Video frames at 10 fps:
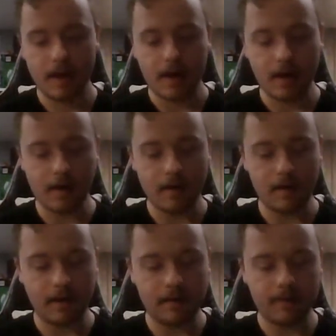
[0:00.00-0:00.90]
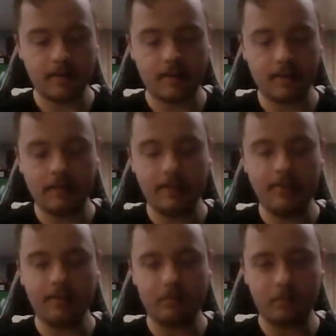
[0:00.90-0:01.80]
And then
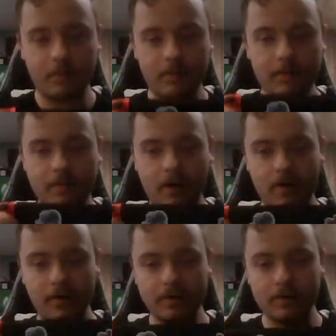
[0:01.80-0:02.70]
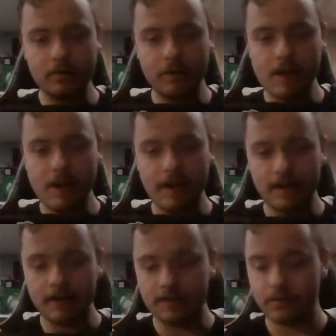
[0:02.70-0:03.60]
these are really far. Like, the
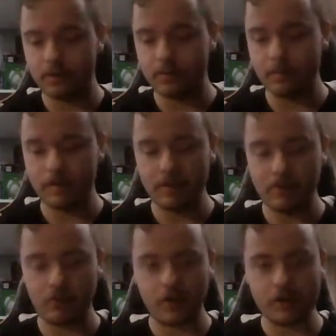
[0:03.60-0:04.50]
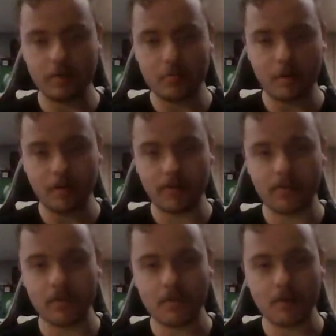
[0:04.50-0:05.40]
Joy-Cons are really stretched apart.
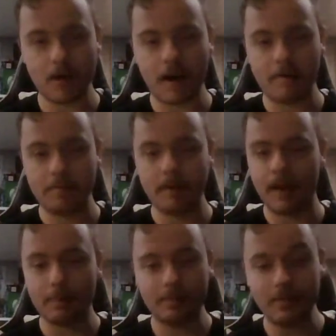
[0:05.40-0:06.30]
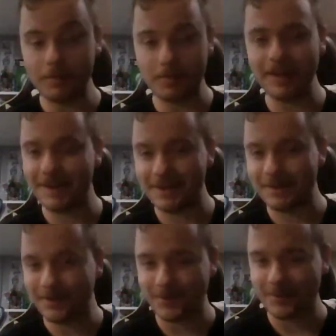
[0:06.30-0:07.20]
So, I'm still getting
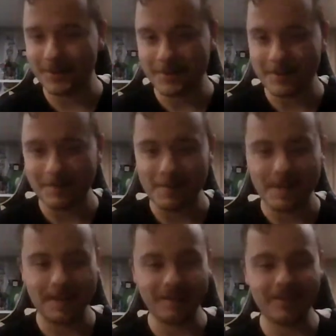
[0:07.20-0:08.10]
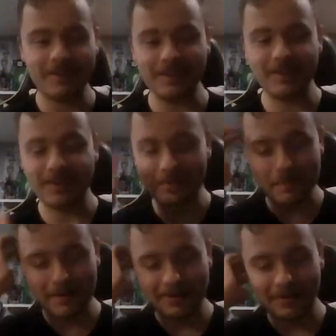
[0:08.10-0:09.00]
used to the system
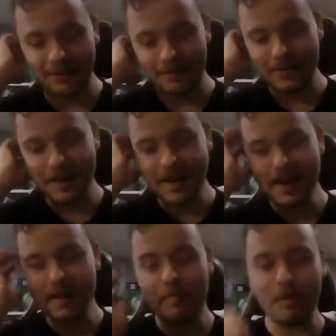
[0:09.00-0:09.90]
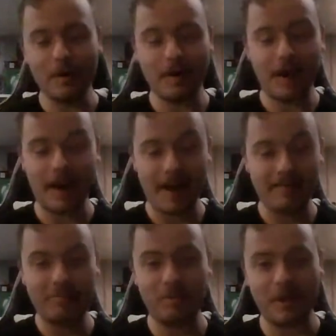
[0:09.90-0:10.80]
itself. But I
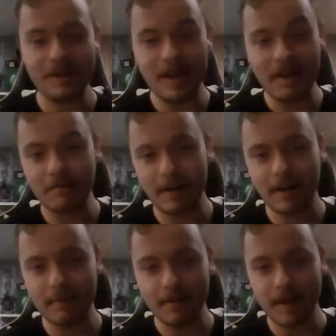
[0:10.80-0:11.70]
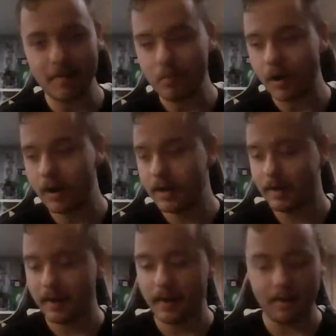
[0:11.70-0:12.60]
have played every game that I bought.
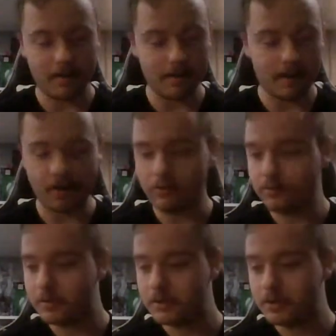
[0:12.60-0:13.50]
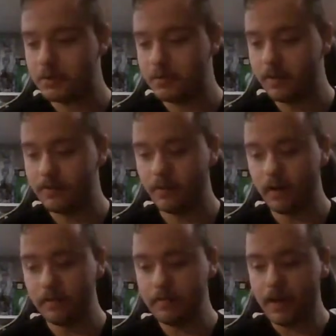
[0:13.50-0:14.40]
I also want to show this
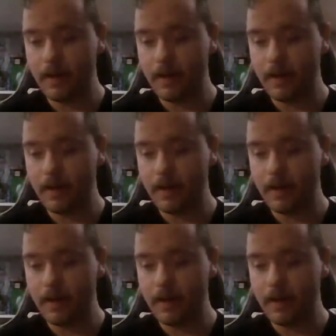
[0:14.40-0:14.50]
off.